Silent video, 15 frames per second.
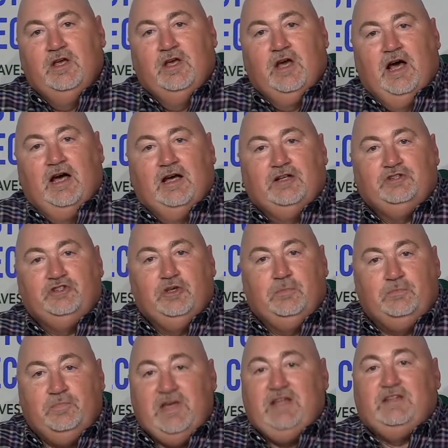uh, to
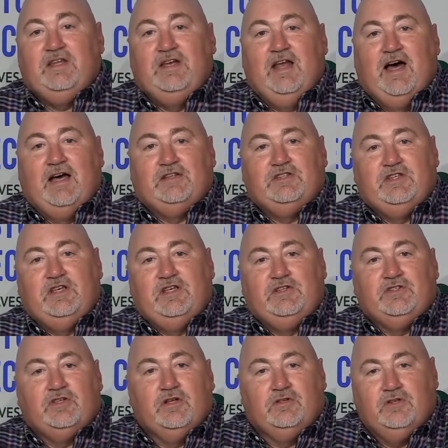beat the
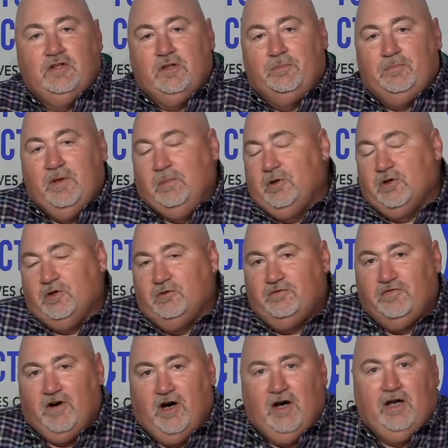Nazis to the biblical
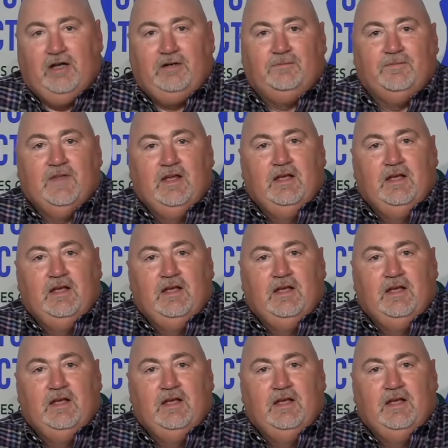find.